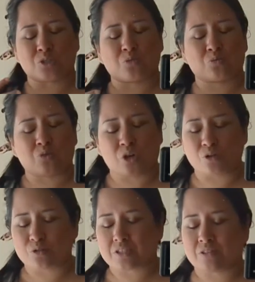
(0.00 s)

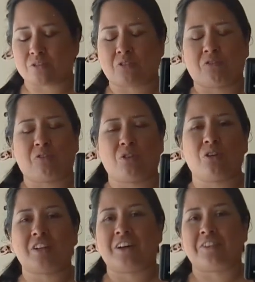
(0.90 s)
gross. It was
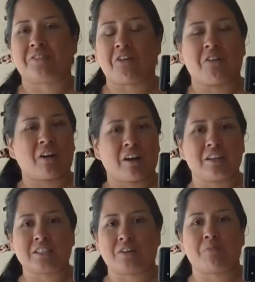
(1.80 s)
full of all
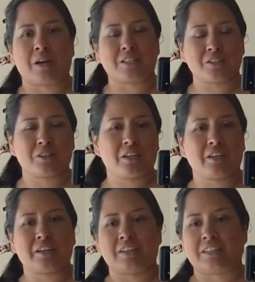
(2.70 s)
kinds of
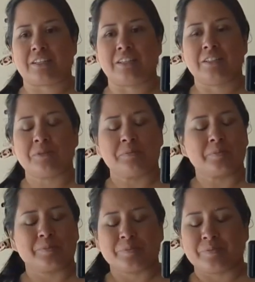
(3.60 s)
bacteria, and
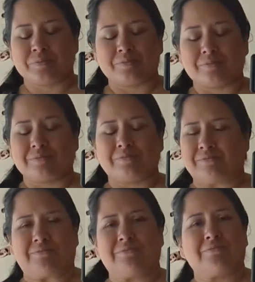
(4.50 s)

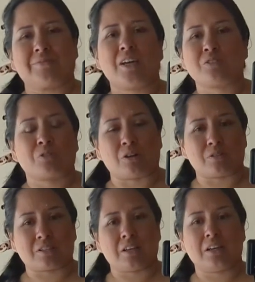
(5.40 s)
it was
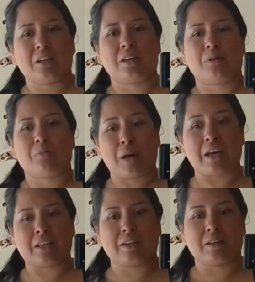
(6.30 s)
gross.
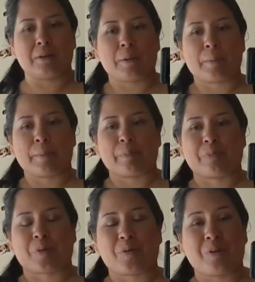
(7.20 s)
But
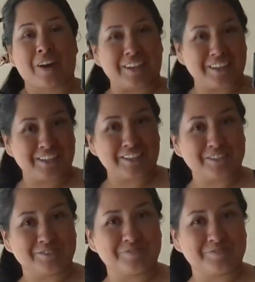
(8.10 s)
we got it done.